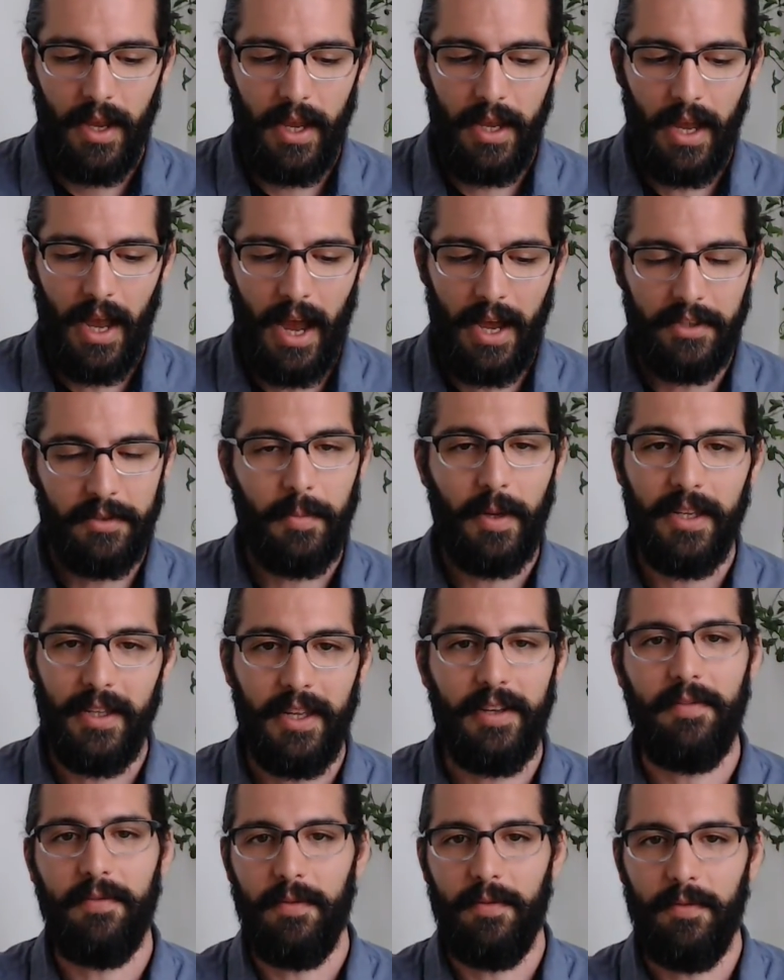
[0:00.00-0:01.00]
I spent,
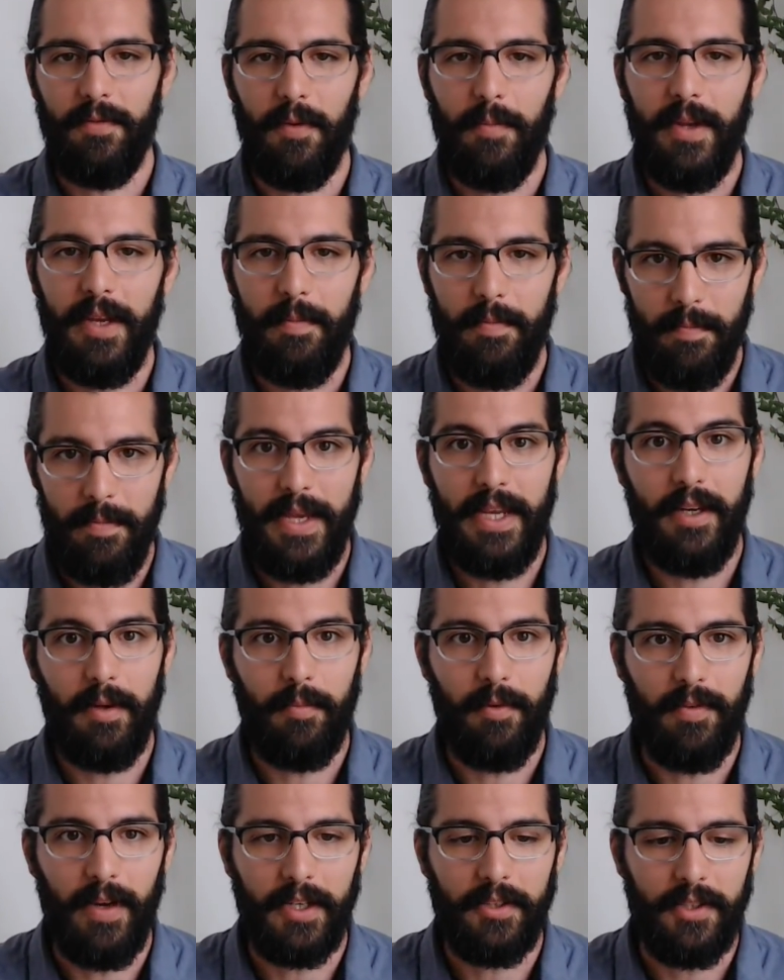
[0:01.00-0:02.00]
like, for me, being a
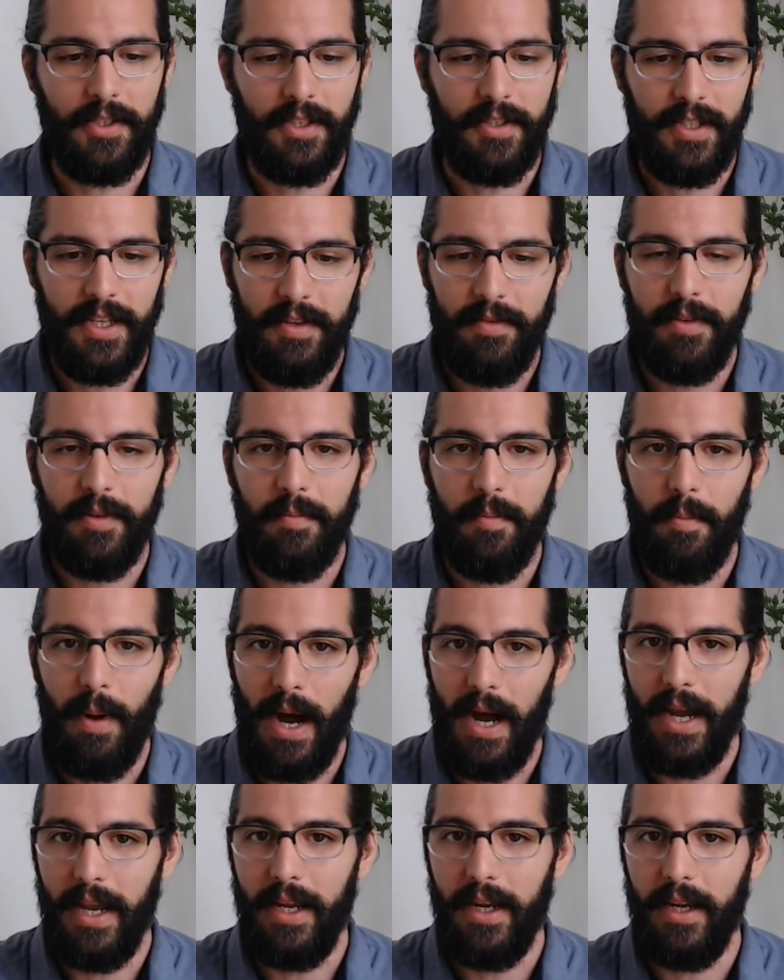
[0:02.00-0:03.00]
perfectionist, even
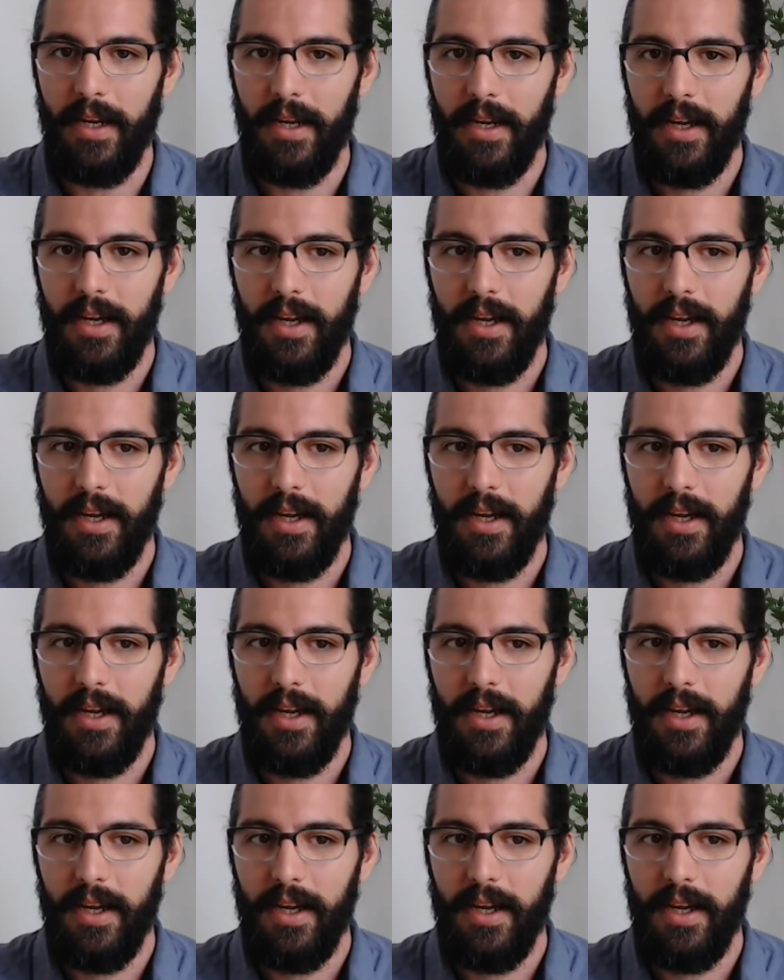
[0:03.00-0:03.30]
buying